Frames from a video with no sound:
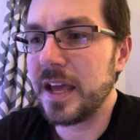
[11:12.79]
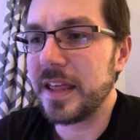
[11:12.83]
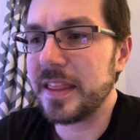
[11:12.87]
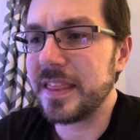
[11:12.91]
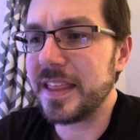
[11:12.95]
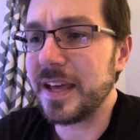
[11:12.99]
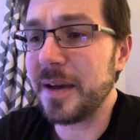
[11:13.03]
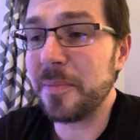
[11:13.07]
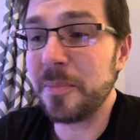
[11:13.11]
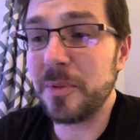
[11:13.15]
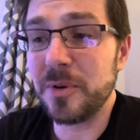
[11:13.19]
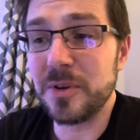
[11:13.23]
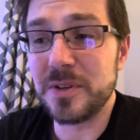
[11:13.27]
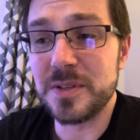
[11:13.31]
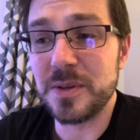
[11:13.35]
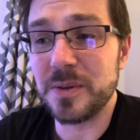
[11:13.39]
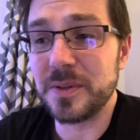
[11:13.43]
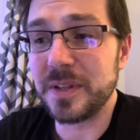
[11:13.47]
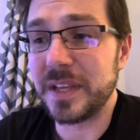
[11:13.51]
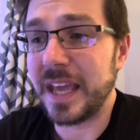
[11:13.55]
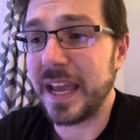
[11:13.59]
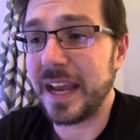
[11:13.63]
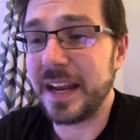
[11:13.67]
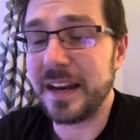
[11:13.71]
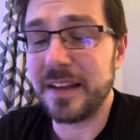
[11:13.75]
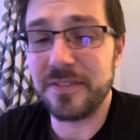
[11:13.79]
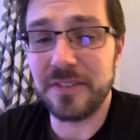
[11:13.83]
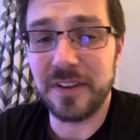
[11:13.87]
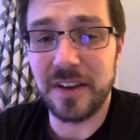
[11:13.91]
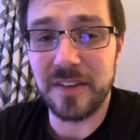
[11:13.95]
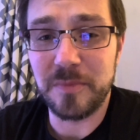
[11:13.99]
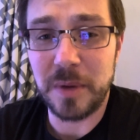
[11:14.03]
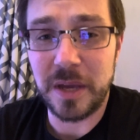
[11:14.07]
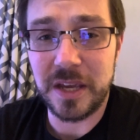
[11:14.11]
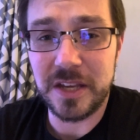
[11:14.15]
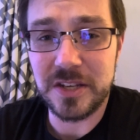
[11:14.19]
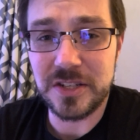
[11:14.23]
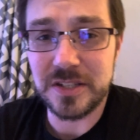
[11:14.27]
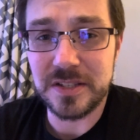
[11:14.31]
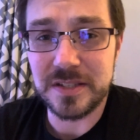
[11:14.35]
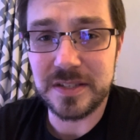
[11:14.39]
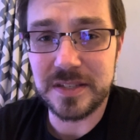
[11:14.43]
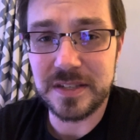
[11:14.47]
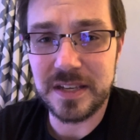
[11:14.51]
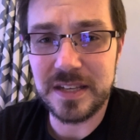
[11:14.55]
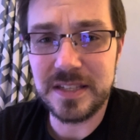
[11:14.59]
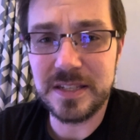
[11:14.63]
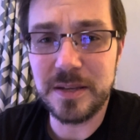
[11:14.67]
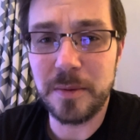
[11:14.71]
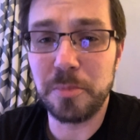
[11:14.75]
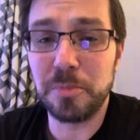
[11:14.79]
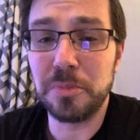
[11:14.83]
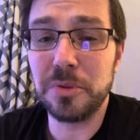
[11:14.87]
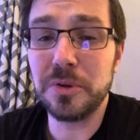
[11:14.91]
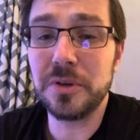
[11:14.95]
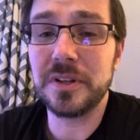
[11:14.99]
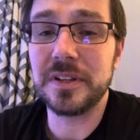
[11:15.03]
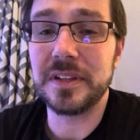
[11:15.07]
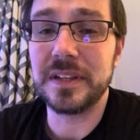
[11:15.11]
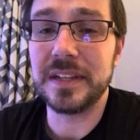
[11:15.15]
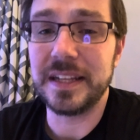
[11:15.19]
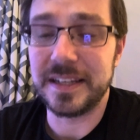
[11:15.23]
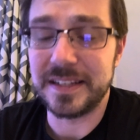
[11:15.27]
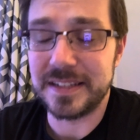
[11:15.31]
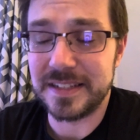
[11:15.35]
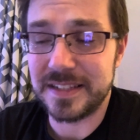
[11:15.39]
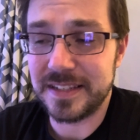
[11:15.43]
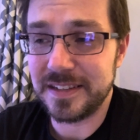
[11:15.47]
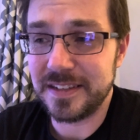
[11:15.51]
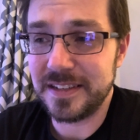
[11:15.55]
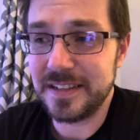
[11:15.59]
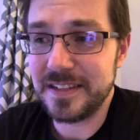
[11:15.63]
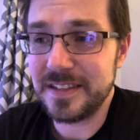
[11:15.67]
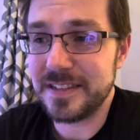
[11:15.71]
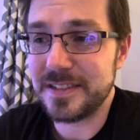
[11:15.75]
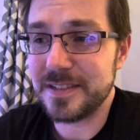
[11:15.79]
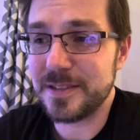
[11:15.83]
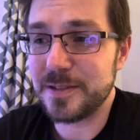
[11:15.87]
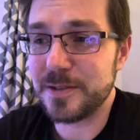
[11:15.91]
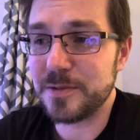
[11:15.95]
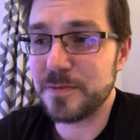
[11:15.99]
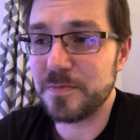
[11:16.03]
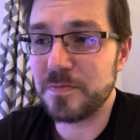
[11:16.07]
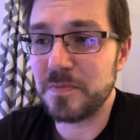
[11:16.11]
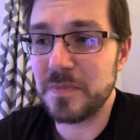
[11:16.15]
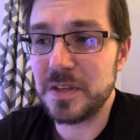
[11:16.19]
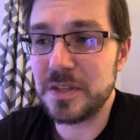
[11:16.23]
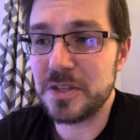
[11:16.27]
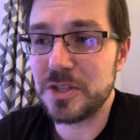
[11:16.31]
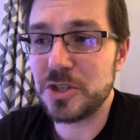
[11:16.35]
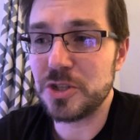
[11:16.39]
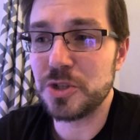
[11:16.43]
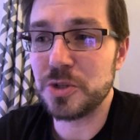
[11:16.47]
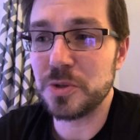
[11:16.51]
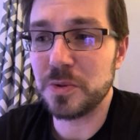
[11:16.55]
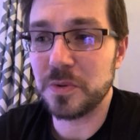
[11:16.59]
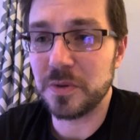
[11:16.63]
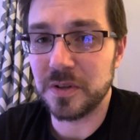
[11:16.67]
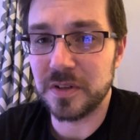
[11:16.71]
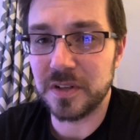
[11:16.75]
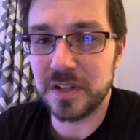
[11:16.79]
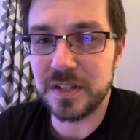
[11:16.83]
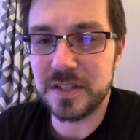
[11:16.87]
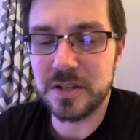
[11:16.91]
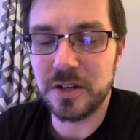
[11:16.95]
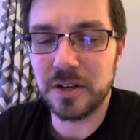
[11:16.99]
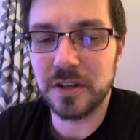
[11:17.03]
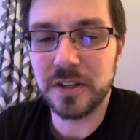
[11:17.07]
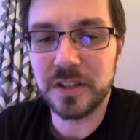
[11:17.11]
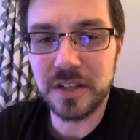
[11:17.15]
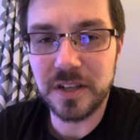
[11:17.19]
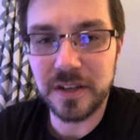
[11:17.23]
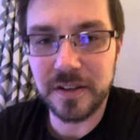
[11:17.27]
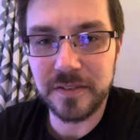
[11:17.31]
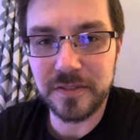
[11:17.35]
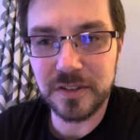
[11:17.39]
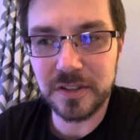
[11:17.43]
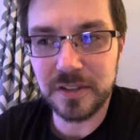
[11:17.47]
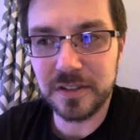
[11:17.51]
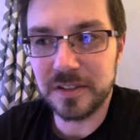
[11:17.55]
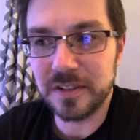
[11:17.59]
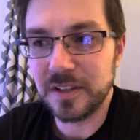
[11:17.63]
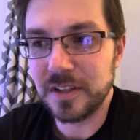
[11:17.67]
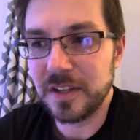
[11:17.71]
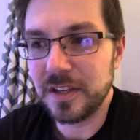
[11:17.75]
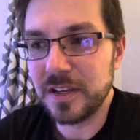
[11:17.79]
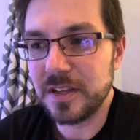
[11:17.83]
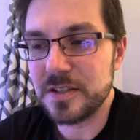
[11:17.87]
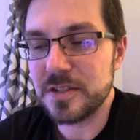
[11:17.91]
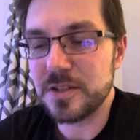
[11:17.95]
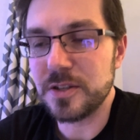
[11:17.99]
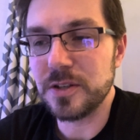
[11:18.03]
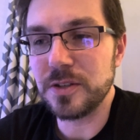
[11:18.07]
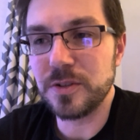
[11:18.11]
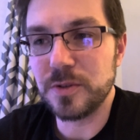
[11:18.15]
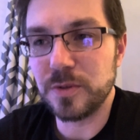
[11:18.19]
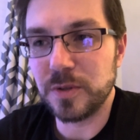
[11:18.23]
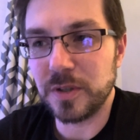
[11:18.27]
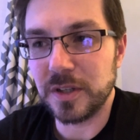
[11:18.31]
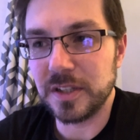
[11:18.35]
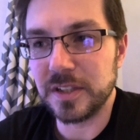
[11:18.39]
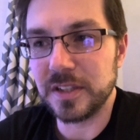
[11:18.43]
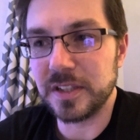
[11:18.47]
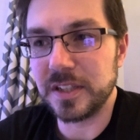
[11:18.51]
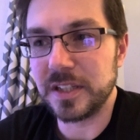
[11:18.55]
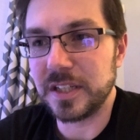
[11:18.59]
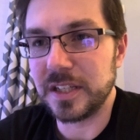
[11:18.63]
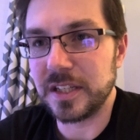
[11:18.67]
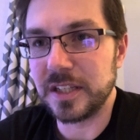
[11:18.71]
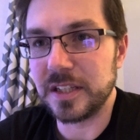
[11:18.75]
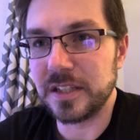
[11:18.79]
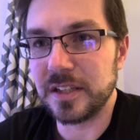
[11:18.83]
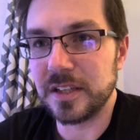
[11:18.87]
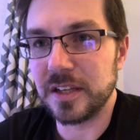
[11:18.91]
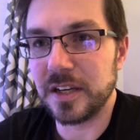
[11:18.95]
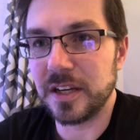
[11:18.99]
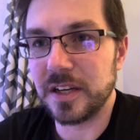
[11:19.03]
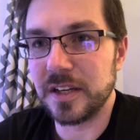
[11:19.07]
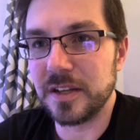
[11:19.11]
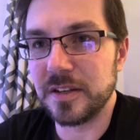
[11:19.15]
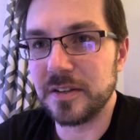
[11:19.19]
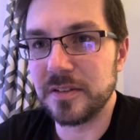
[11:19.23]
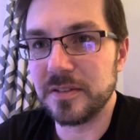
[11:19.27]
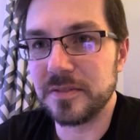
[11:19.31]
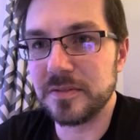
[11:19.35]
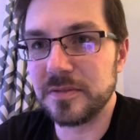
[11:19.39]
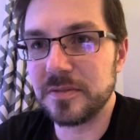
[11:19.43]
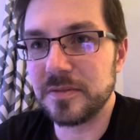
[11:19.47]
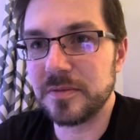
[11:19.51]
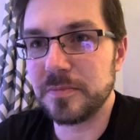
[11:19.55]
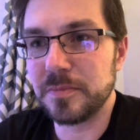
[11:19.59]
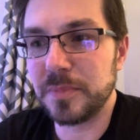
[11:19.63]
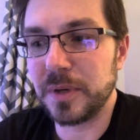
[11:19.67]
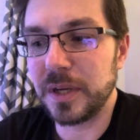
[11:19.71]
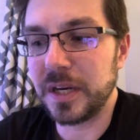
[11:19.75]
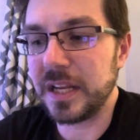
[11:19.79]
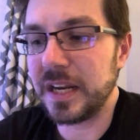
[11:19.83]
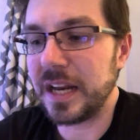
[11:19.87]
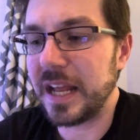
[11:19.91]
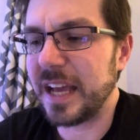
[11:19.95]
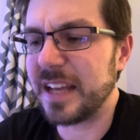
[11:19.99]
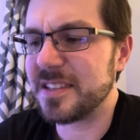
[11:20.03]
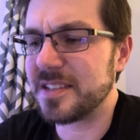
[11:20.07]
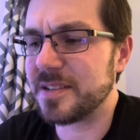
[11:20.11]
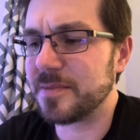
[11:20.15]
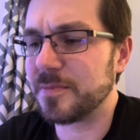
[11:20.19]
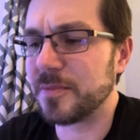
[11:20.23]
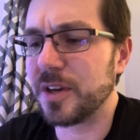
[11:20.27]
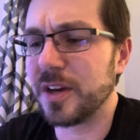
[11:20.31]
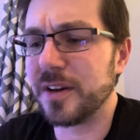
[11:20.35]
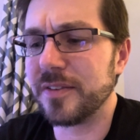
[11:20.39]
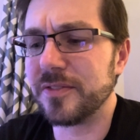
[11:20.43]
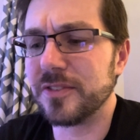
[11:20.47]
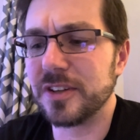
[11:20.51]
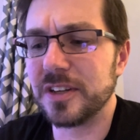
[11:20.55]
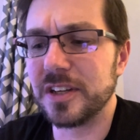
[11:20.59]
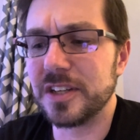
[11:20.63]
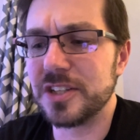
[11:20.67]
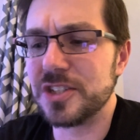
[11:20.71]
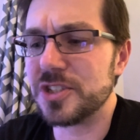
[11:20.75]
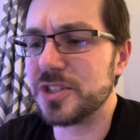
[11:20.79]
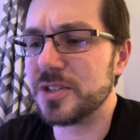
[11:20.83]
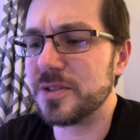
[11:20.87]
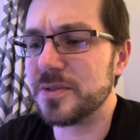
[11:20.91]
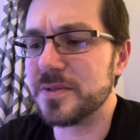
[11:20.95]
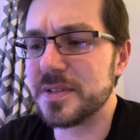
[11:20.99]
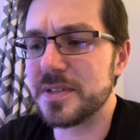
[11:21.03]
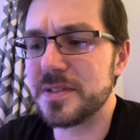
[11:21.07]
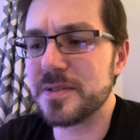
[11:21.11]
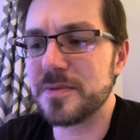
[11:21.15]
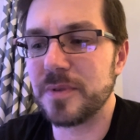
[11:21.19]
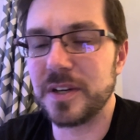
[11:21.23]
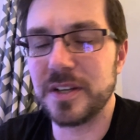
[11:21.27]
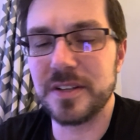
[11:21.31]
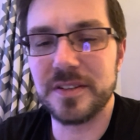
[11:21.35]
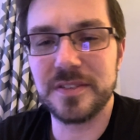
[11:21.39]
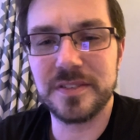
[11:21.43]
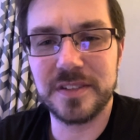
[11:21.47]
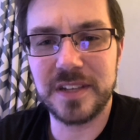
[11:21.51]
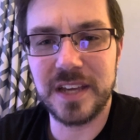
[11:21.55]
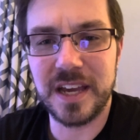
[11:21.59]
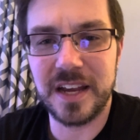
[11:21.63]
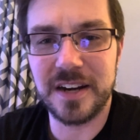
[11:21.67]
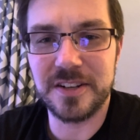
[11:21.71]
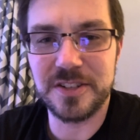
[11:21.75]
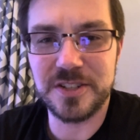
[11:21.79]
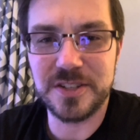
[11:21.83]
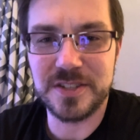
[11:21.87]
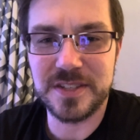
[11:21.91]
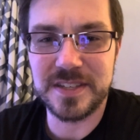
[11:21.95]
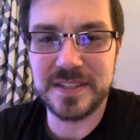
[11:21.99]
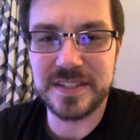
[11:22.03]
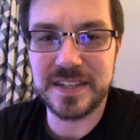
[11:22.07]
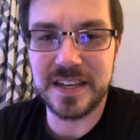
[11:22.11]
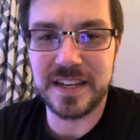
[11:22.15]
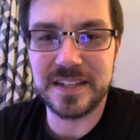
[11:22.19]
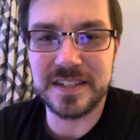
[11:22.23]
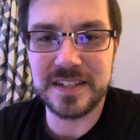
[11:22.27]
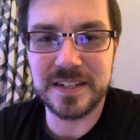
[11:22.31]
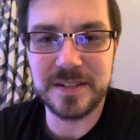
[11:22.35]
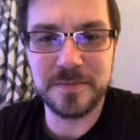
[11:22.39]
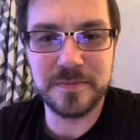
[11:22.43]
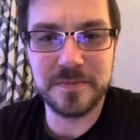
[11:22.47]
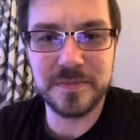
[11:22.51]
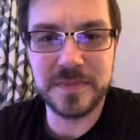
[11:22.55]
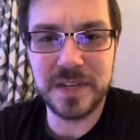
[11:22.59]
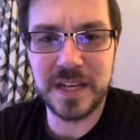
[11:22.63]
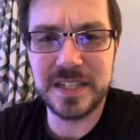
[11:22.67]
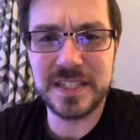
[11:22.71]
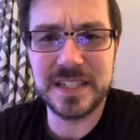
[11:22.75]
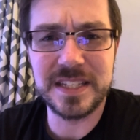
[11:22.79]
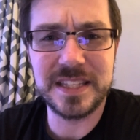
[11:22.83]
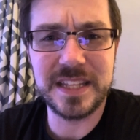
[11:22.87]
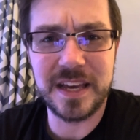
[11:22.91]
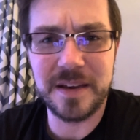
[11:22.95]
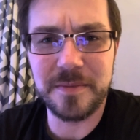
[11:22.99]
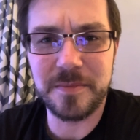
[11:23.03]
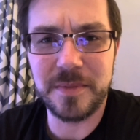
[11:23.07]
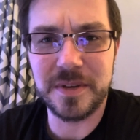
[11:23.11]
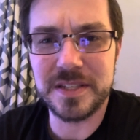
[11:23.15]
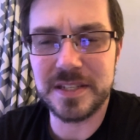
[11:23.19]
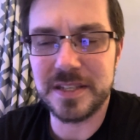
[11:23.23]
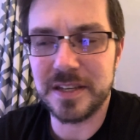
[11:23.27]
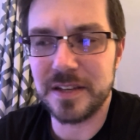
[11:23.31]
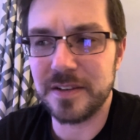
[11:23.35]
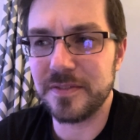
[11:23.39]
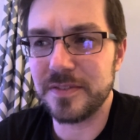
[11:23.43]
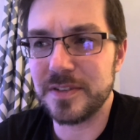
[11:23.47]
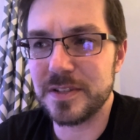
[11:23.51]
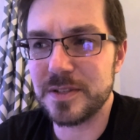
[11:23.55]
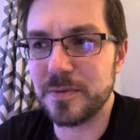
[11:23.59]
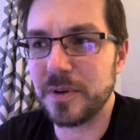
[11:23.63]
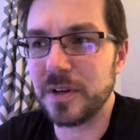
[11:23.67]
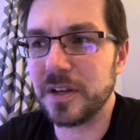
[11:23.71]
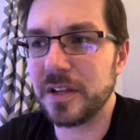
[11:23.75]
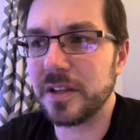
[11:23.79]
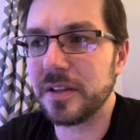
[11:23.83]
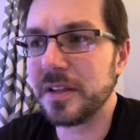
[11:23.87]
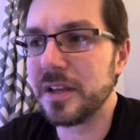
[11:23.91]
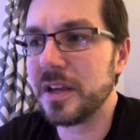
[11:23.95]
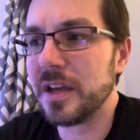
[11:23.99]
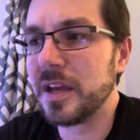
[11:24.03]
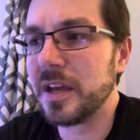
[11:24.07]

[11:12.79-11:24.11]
That book's only 85 pages. It's a booklet. It's short. It's hardcover. It's good quality, but it had some cover issues as well, kind of just because I did that myself as well.